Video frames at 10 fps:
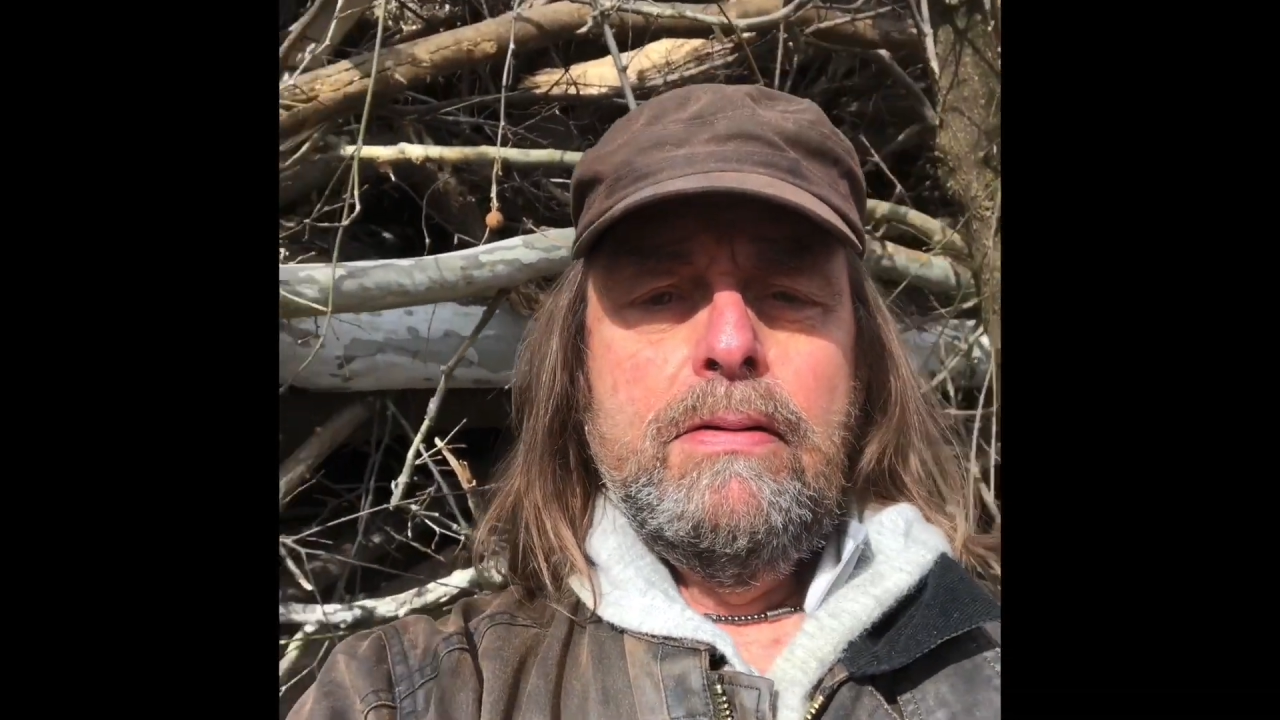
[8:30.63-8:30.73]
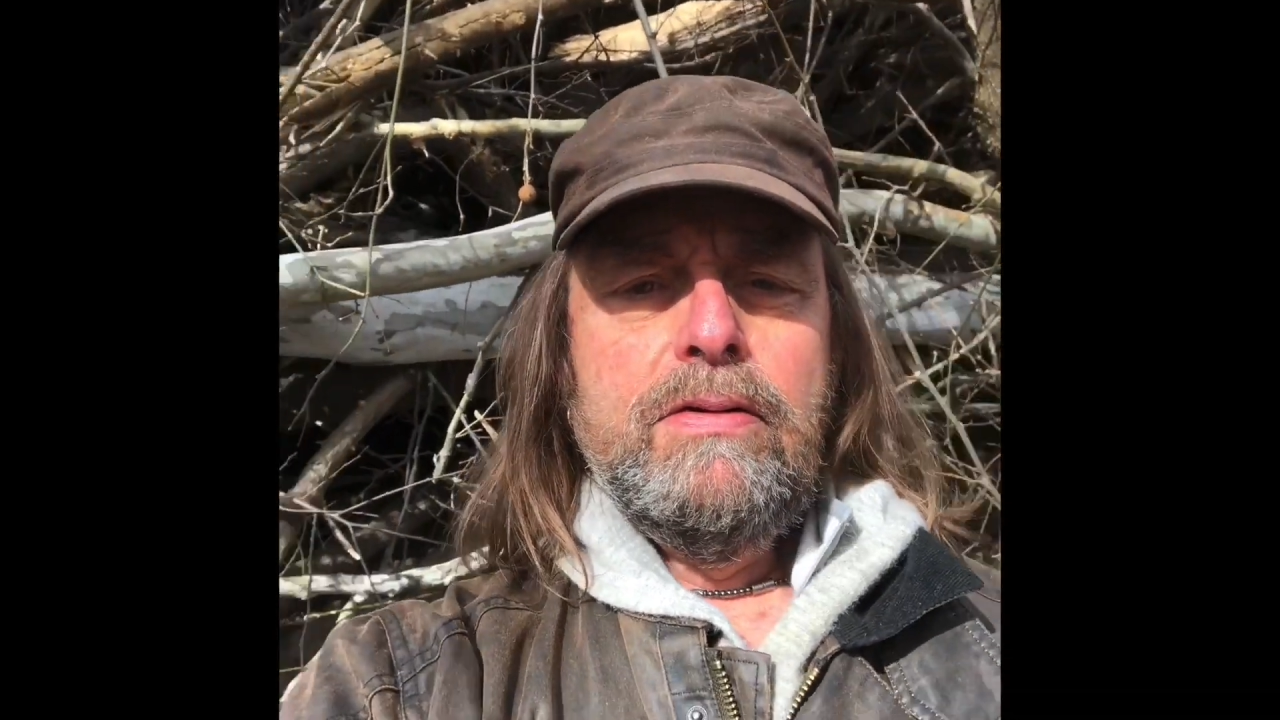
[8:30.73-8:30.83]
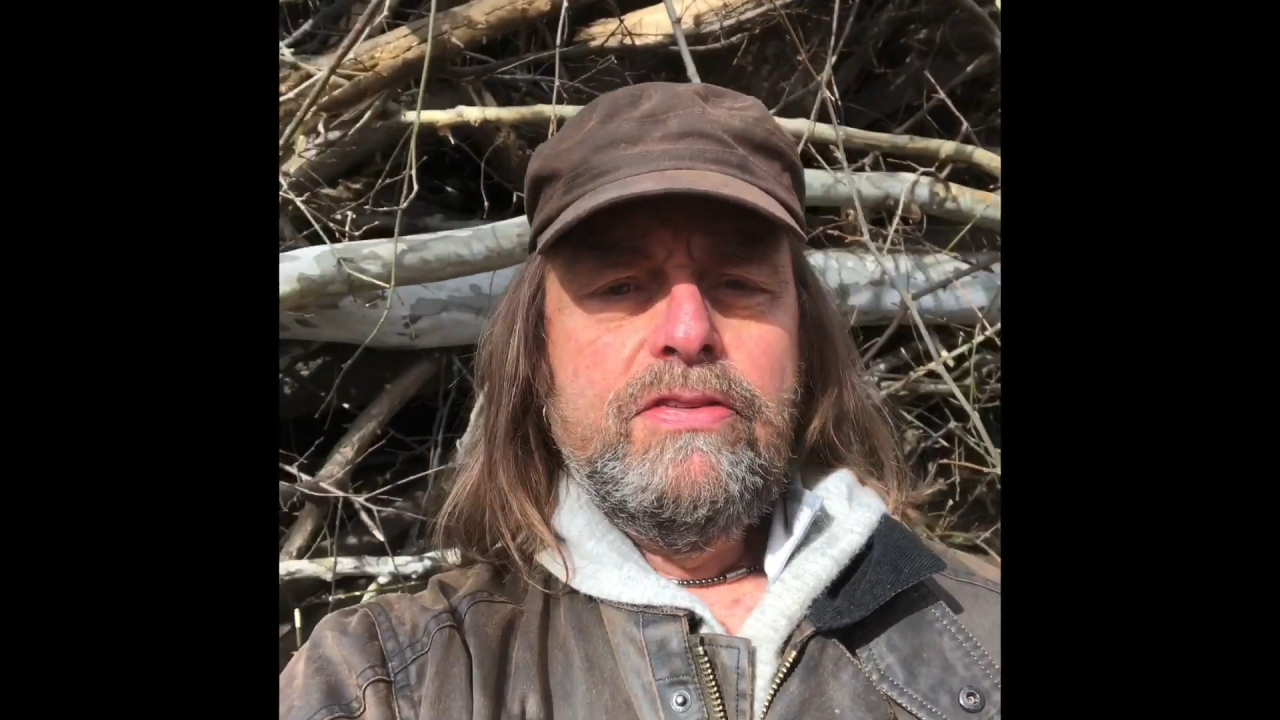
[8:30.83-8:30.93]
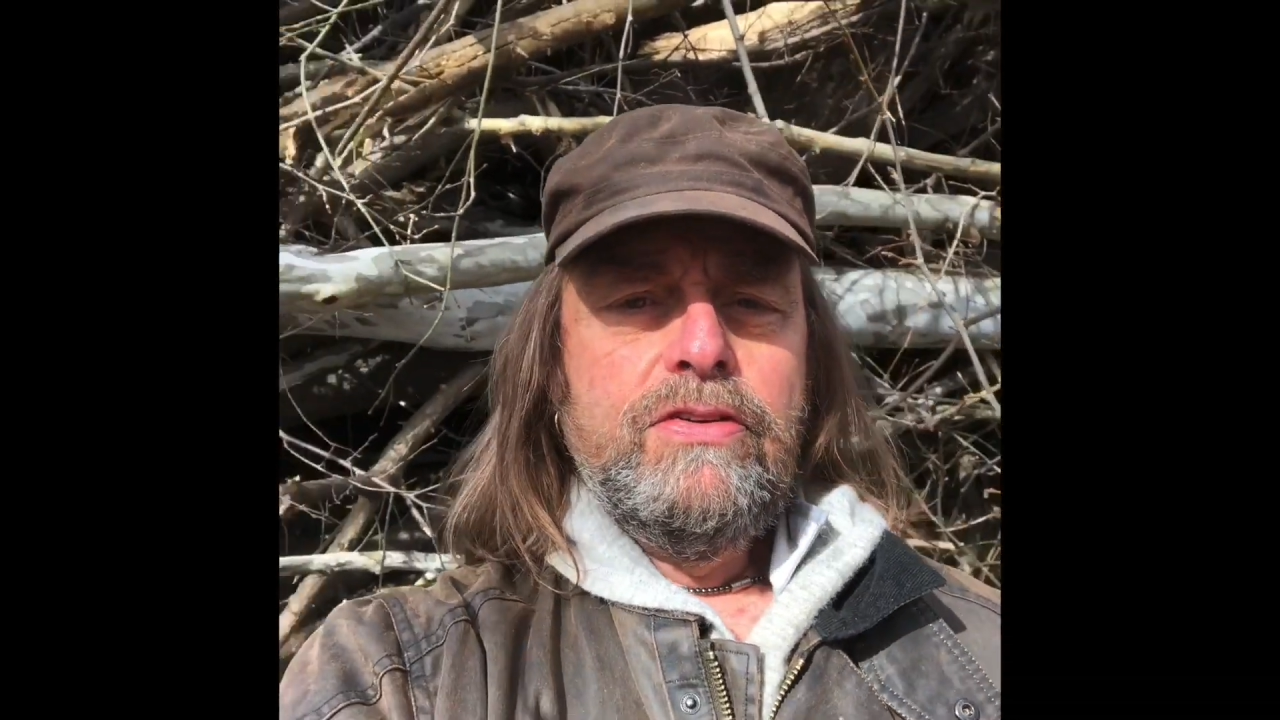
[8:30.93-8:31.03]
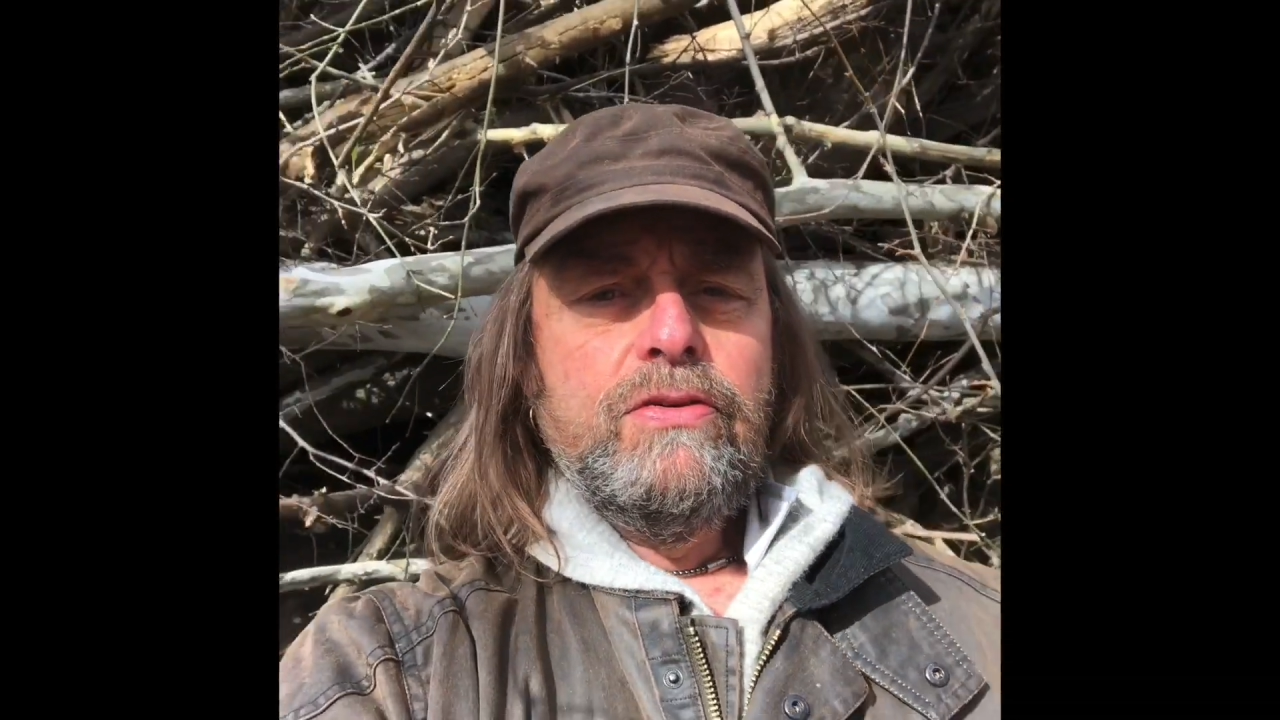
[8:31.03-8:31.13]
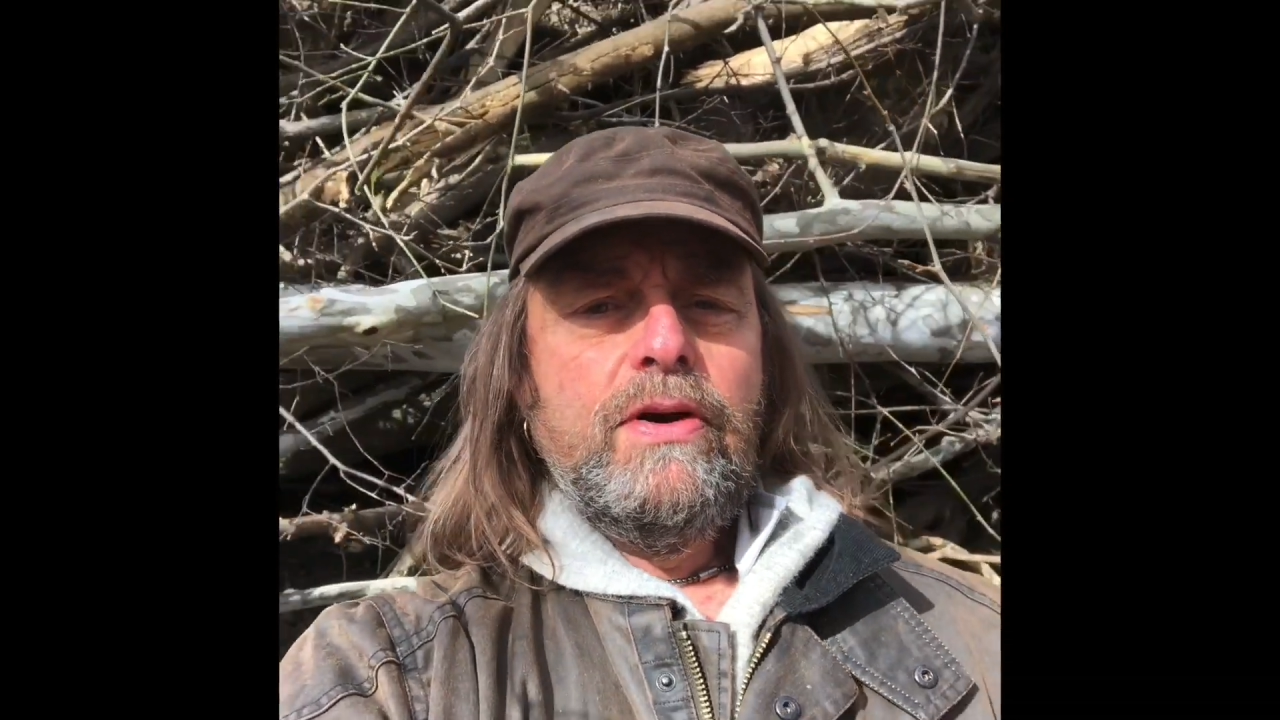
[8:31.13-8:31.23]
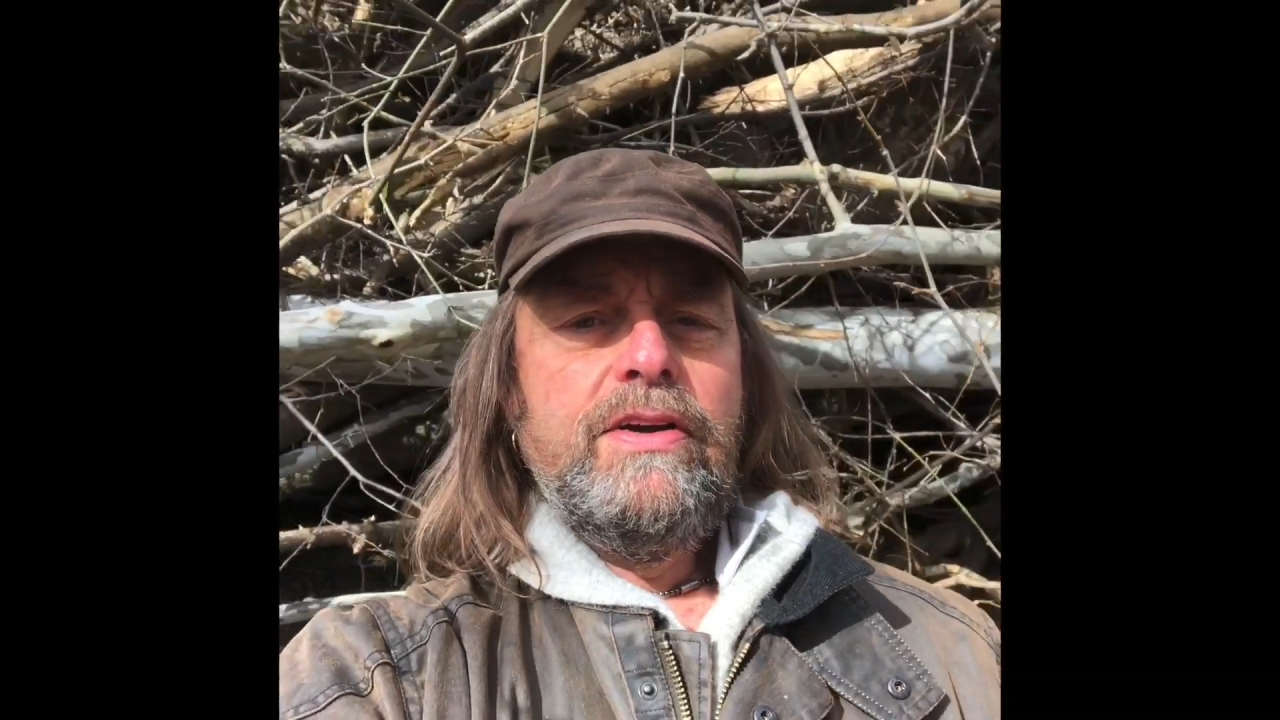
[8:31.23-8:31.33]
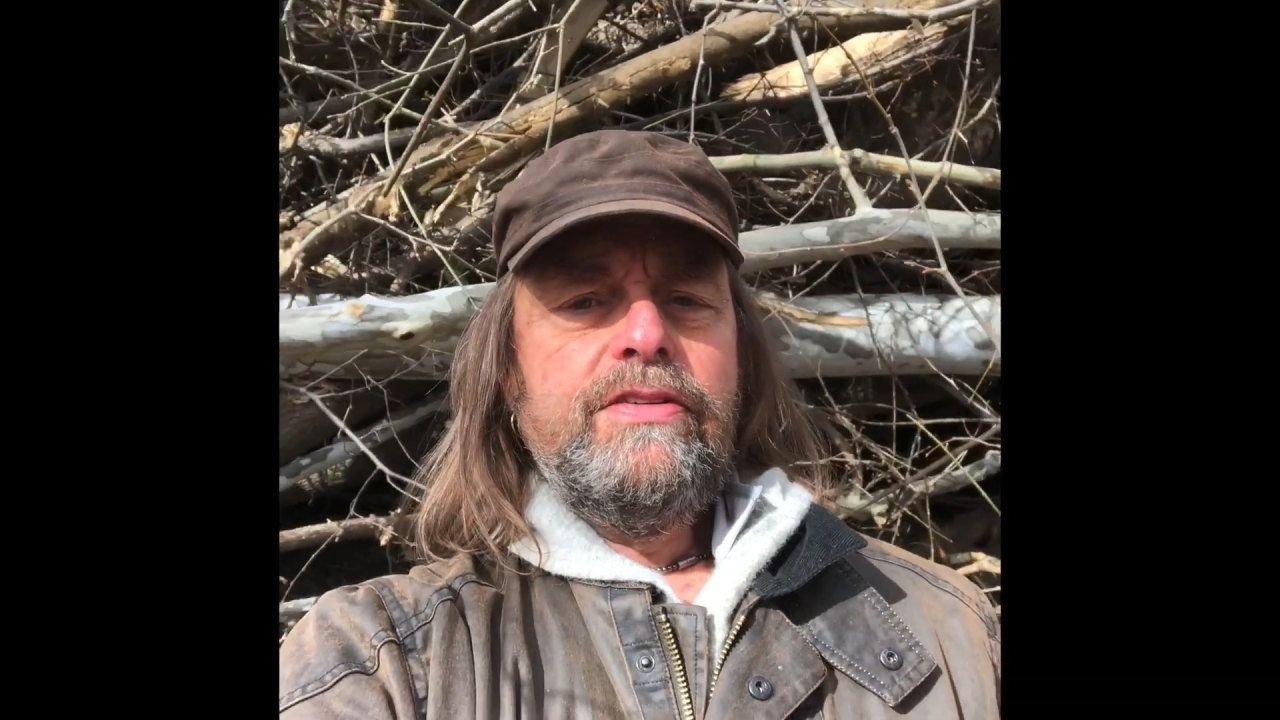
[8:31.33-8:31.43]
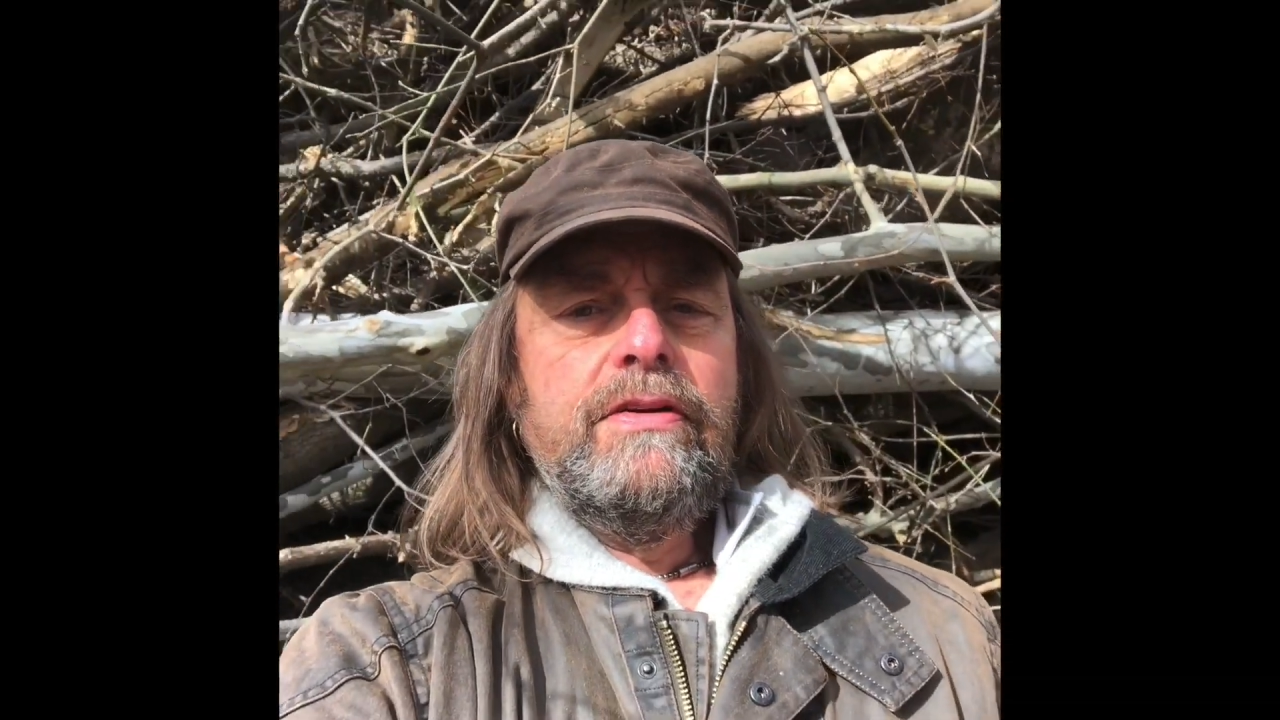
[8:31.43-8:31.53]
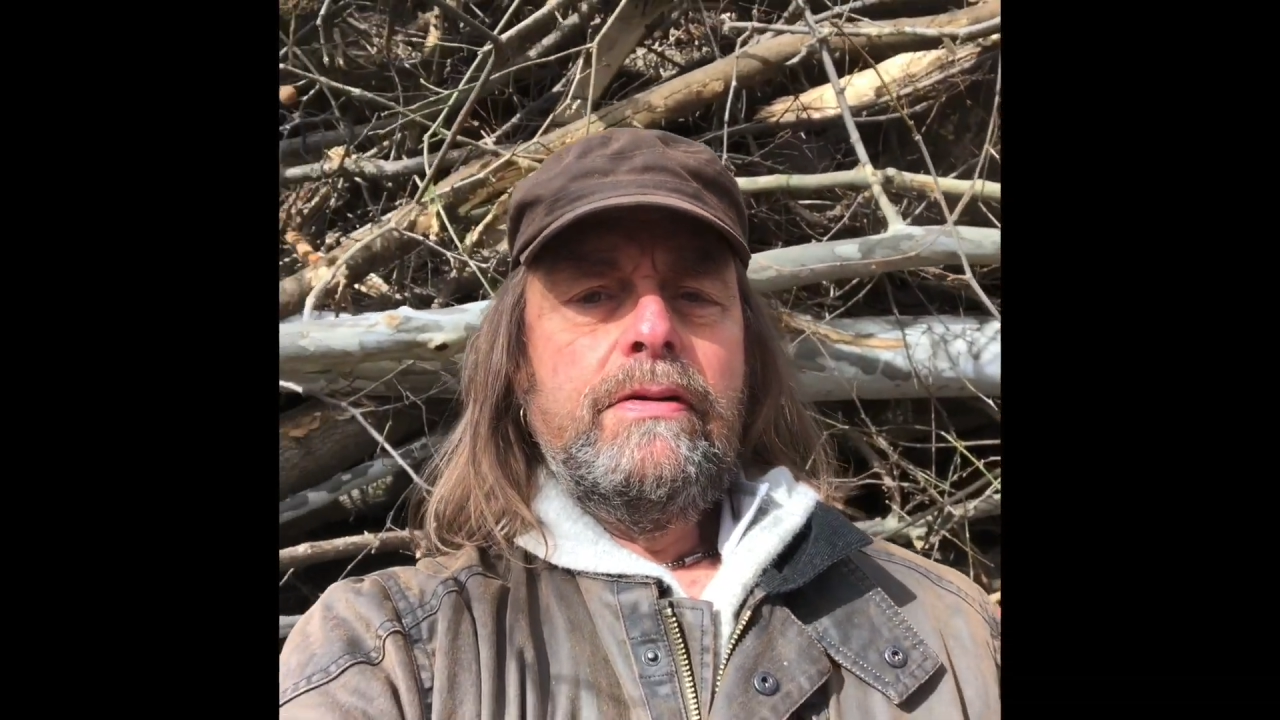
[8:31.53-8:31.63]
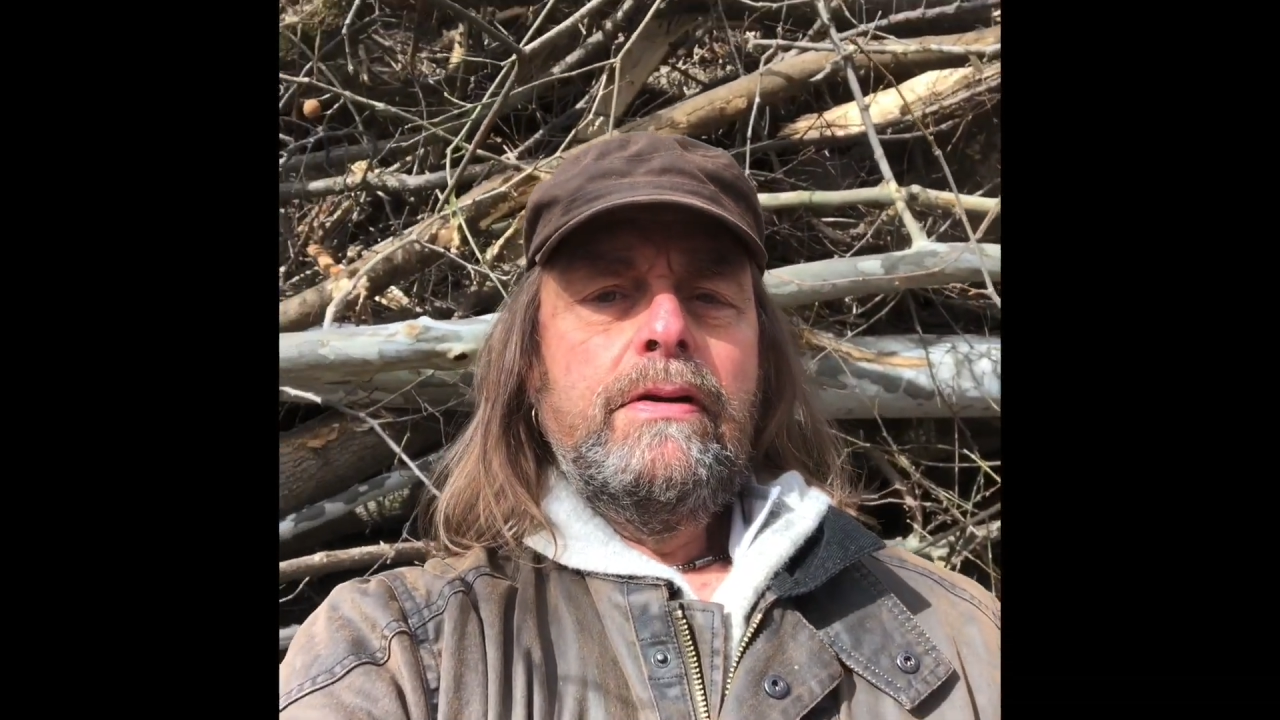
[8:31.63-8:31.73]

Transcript: situation,